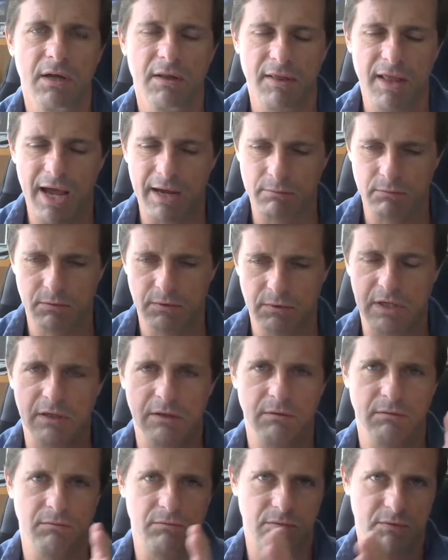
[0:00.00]
that
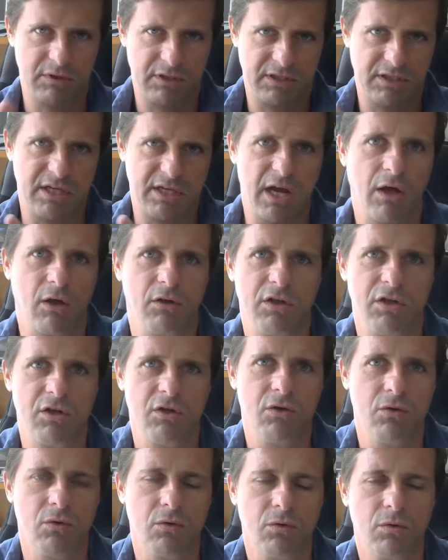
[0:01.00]
can tell
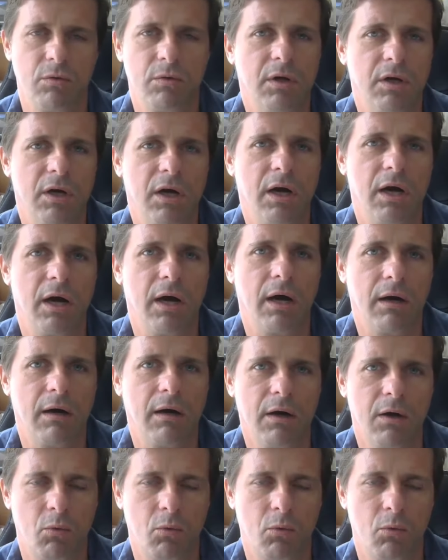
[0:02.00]
you uh,